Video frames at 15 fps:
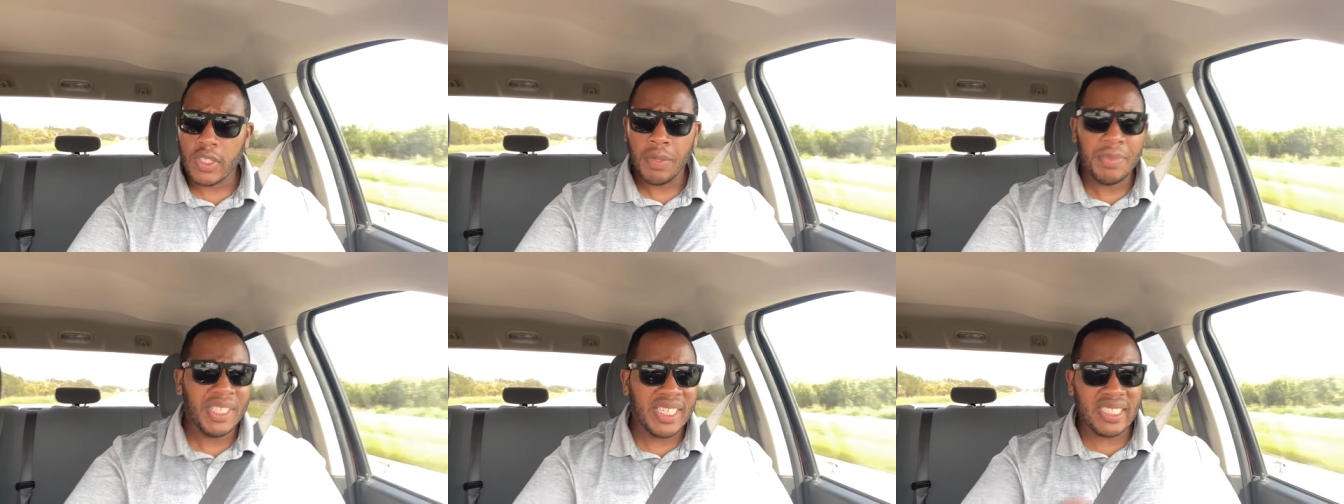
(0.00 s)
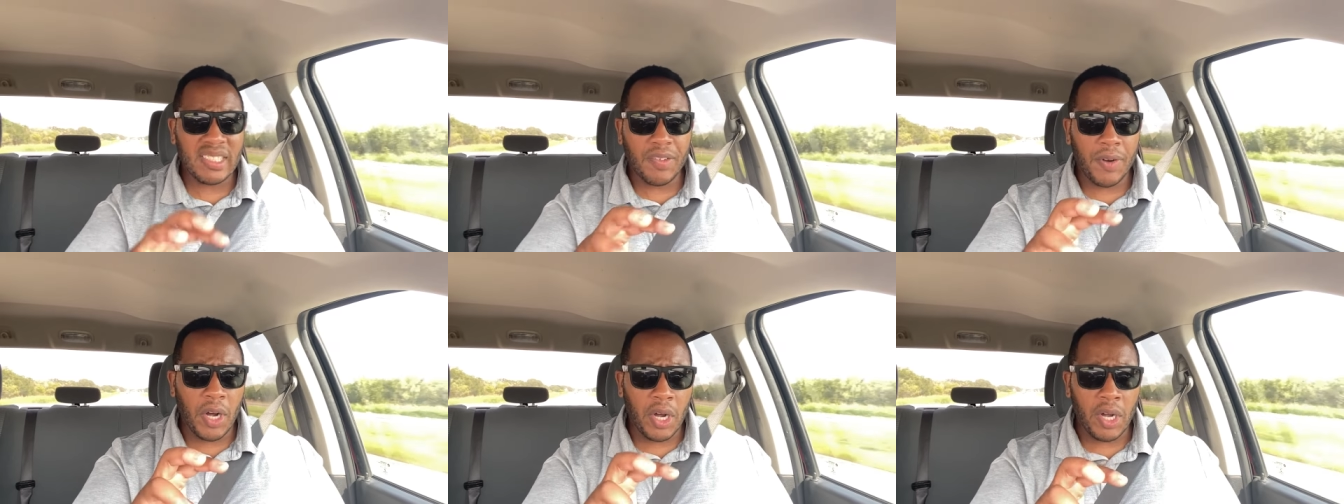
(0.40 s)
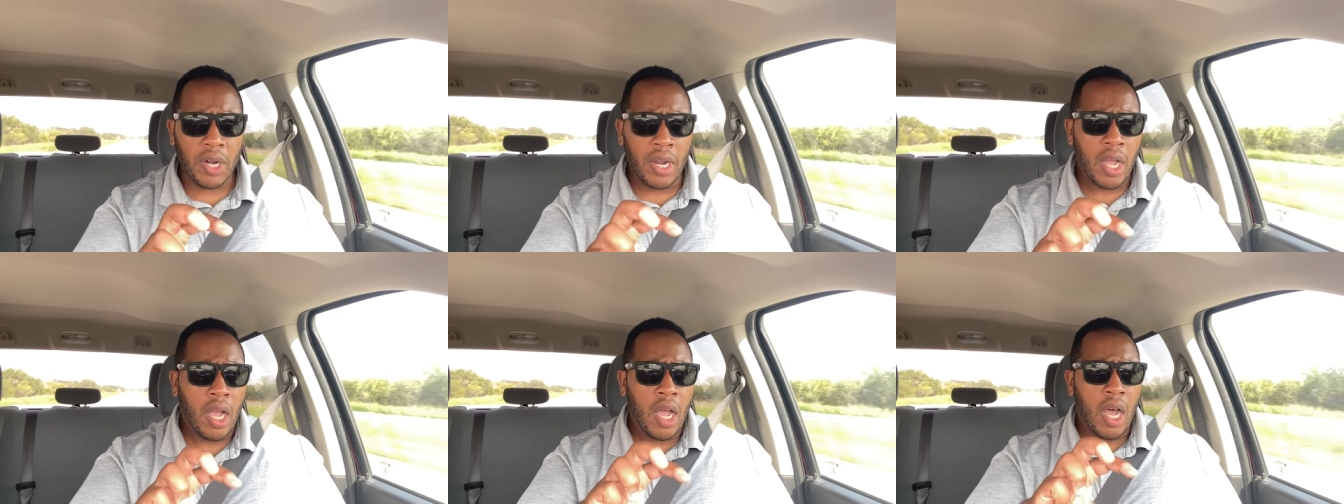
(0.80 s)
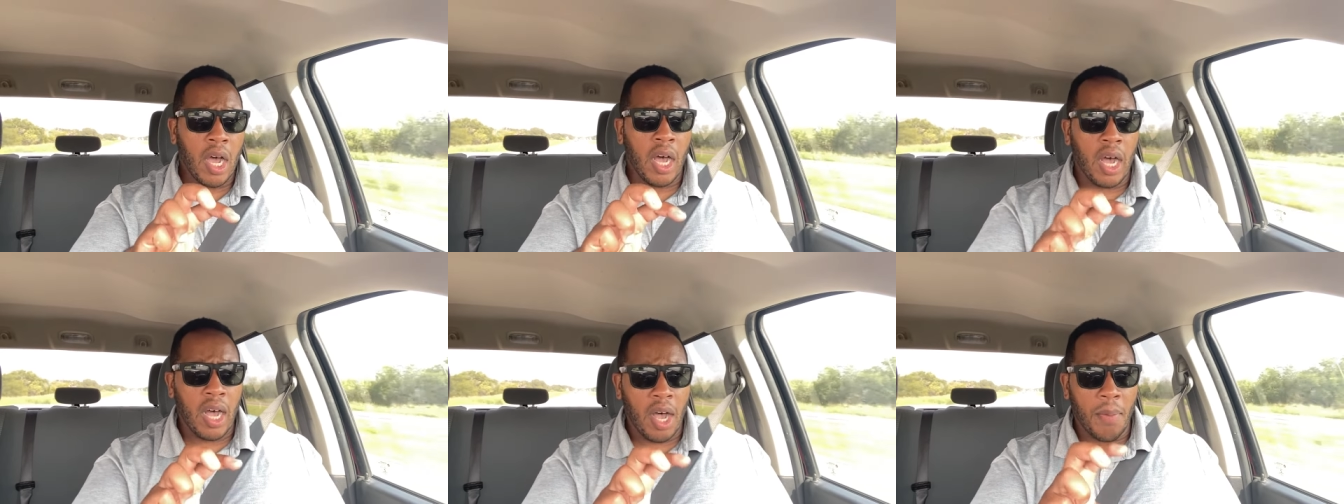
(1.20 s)
because of her
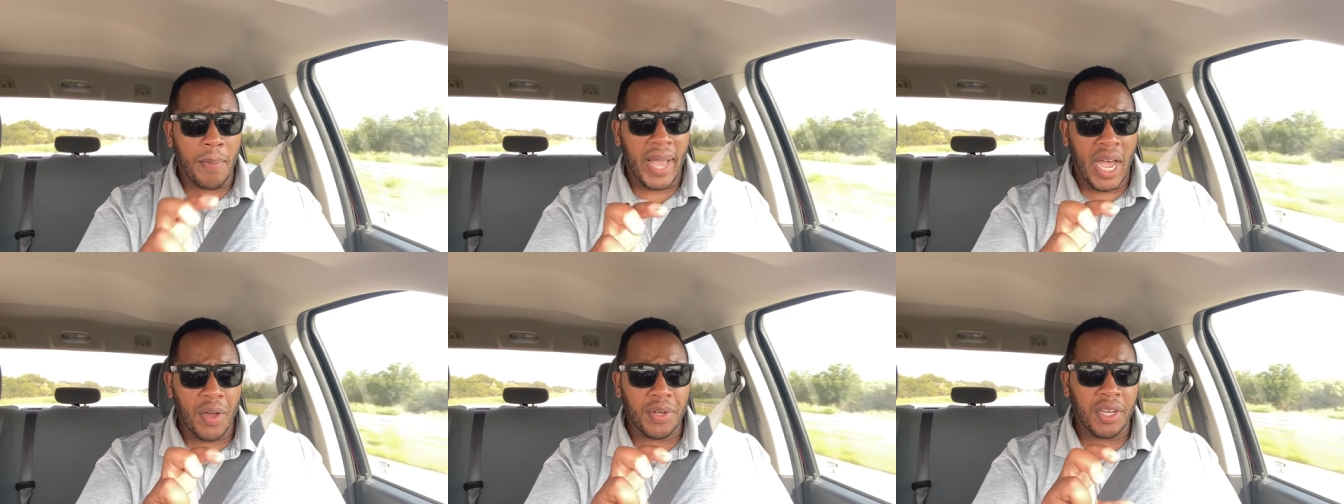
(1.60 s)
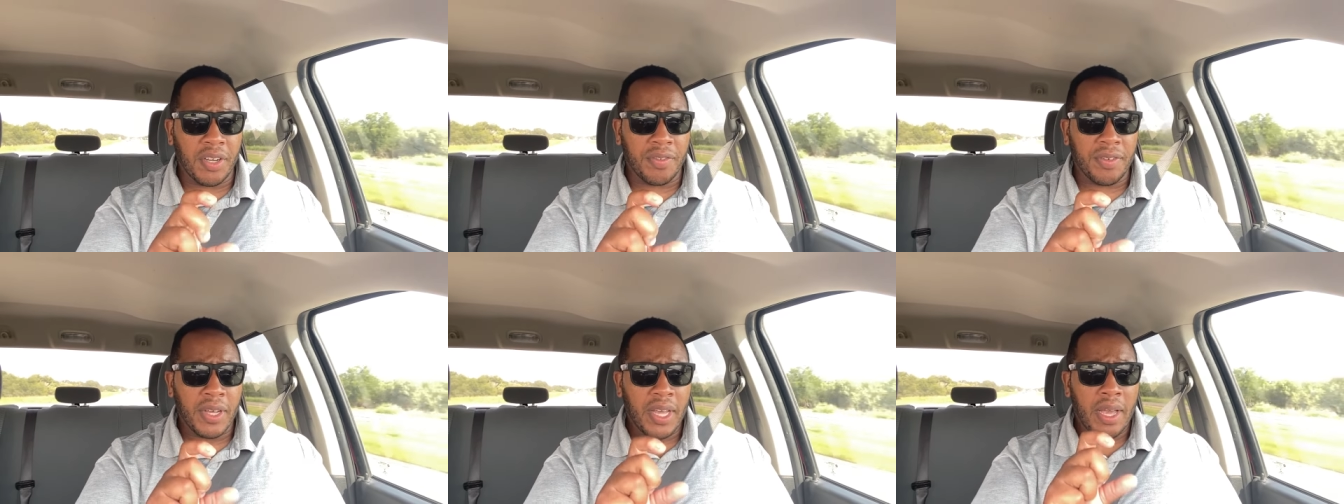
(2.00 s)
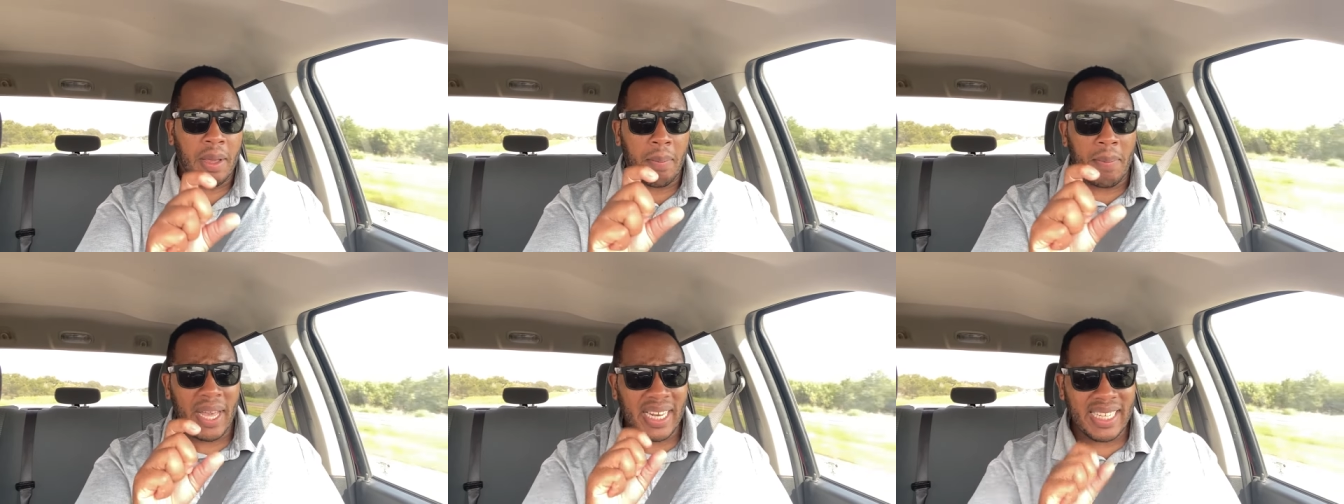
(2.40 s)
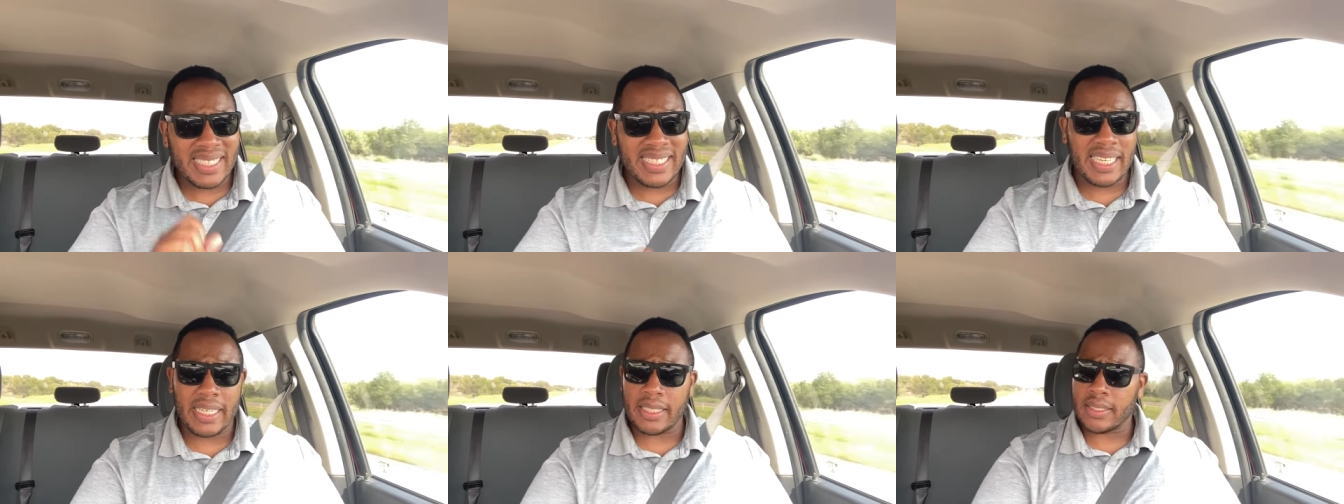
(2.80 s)
uh, amount of
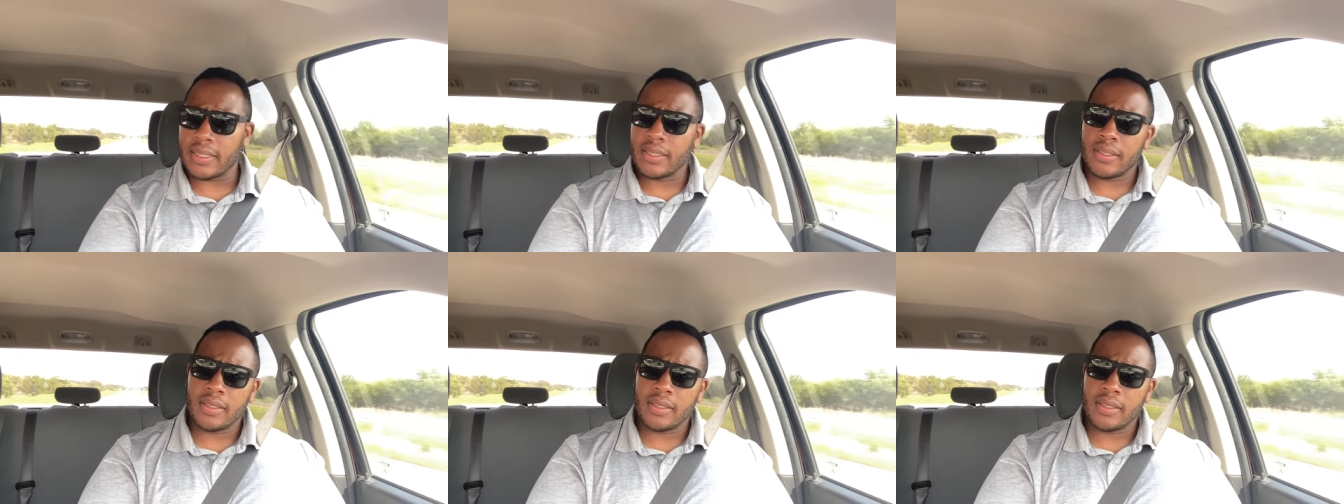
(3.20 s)
melatonin.